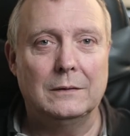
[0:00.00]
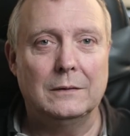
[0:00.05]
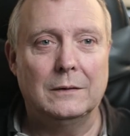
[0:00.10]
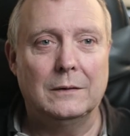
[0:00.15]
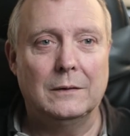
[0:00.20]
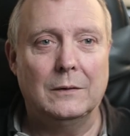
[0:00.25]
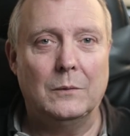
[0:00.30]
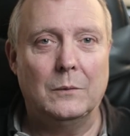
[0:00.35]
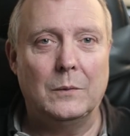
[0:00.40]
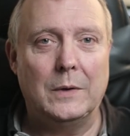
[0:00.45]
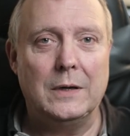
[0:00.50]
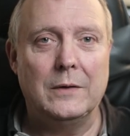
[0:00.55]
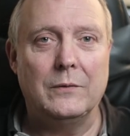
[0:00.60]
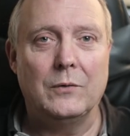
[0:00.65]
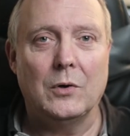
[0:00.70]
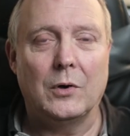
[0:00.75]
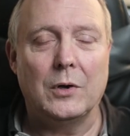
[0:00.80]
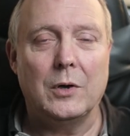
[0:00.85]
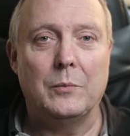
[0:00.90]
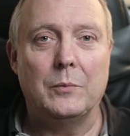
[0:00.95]
When you've
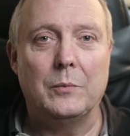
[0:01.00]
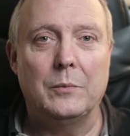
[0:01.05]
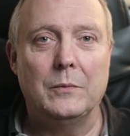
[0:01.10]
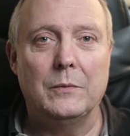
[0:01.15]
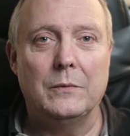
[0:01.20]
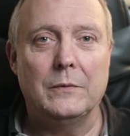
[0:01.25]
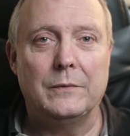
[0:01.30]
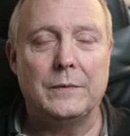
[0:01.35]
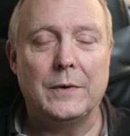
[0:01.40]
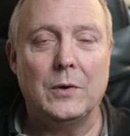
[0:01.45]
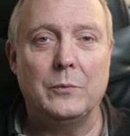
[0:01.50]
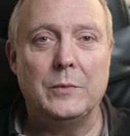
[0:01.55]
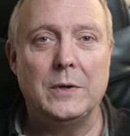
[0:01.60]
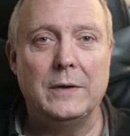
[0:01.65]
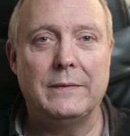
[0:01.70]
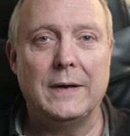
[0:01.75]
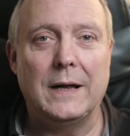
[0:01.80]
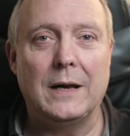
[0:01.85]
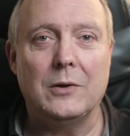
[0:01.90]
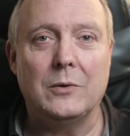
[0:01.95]
got your film
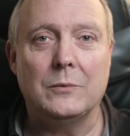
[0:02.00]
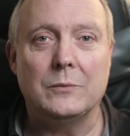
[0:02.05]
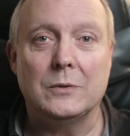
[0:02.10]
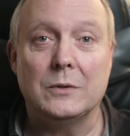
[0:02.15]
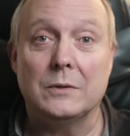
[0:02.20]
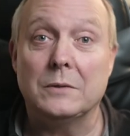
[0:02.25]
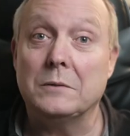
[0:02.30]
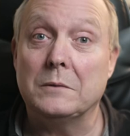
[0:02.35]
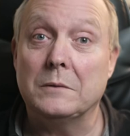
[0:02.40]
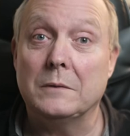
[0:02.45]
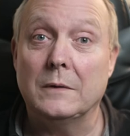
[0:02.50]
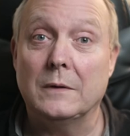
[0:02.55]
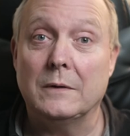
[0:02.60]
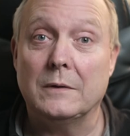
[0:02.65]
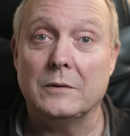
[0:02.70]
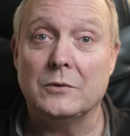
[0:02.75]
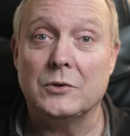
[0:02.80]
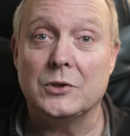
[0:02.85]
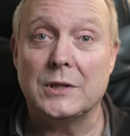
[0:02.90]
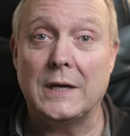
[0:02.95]
developed
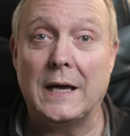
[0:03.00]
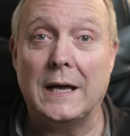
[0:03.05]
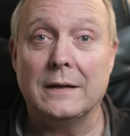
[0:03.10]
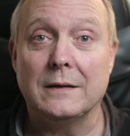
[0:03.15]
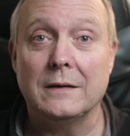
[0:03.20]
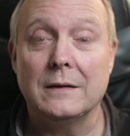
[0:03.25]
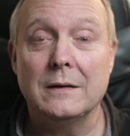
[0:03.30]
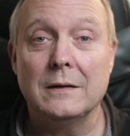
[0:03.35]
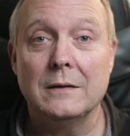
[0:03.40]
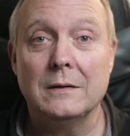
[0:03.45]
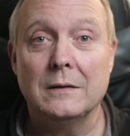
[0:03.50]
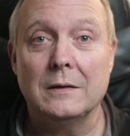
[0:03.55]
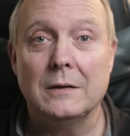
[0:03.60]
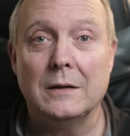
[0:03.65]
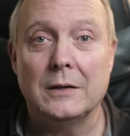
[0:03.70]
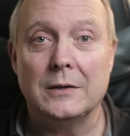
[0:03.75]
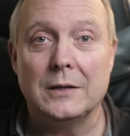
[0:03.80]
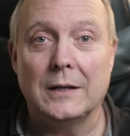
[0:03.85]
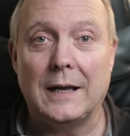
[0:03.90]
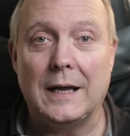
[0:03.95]
and scanned
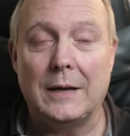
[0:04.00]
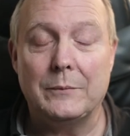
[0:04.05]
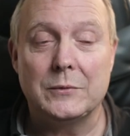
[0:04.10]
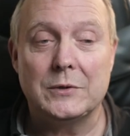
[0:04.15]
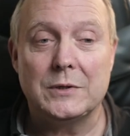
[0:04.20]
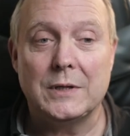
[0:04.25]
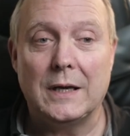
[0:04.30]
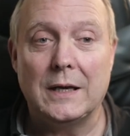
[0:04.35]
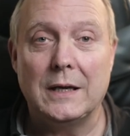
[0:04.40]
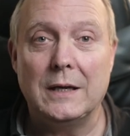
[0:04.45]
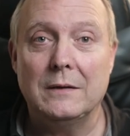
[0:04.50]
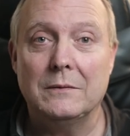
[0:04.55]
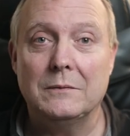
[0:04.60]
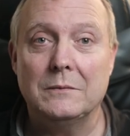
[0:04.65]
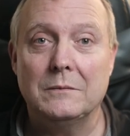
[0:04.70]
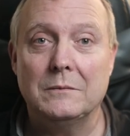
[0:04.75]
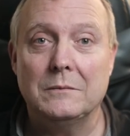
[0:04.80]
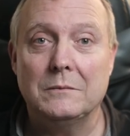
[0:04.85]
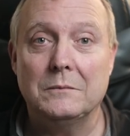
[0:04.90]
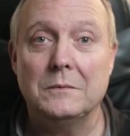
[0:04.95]
at a lab, say,
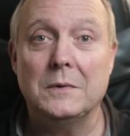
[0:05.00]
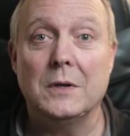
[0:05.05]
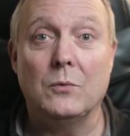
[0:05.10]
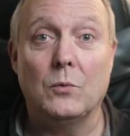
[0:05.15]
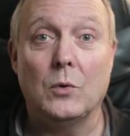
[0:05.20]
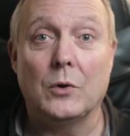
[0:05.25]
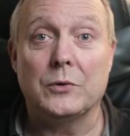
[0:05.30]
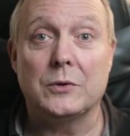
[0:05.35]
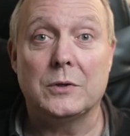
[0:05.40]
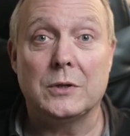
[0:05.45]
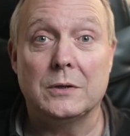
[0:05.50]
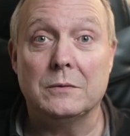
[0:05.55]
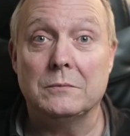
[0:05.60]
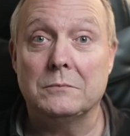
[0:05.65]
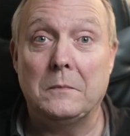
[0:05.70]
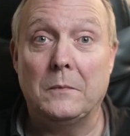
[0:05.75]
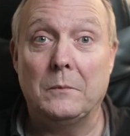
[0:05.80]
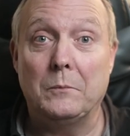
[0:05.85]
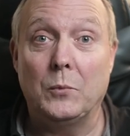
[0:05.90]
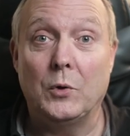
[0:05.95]
you want to
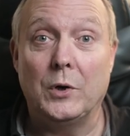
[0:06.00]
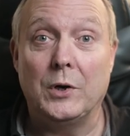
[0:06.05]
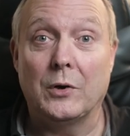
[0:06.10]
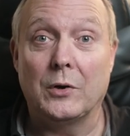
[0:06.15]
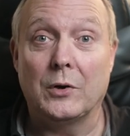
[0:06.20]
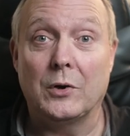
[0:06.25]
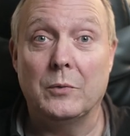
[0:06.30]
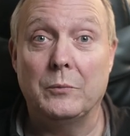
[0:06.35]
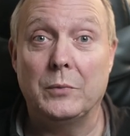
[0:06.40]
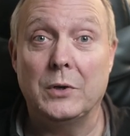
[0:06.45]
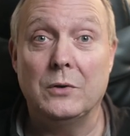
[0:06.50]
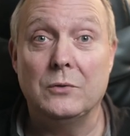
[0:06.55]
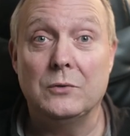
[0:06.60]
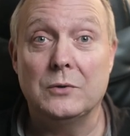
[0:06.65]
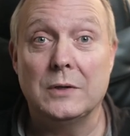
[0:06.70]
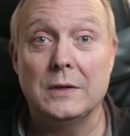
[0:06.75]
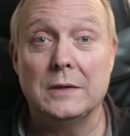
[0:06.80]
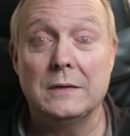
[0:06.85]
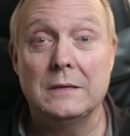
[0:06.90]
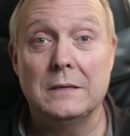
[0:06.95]
put it on a
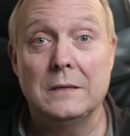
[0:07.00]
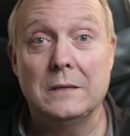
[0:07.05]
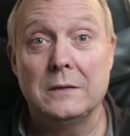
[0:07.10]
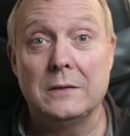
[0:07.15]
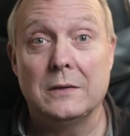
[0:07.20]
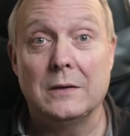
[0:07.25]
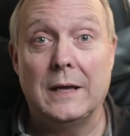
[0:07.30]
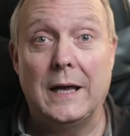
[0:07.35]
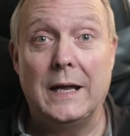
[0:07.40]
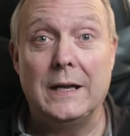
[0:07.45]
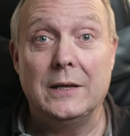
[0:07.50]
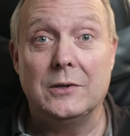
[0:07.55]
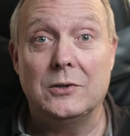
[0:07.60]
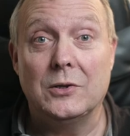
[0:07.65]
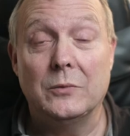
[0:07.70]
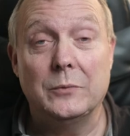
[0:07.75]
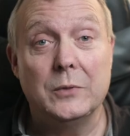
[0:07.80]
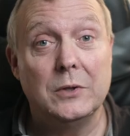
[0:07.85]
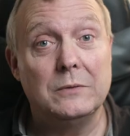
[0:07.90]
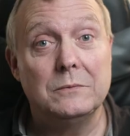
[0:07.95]
computer to edit
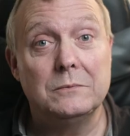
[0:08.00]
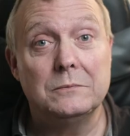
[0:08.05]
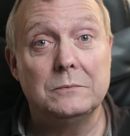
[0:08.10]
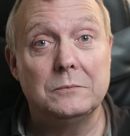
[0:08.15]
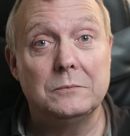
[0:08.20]
them and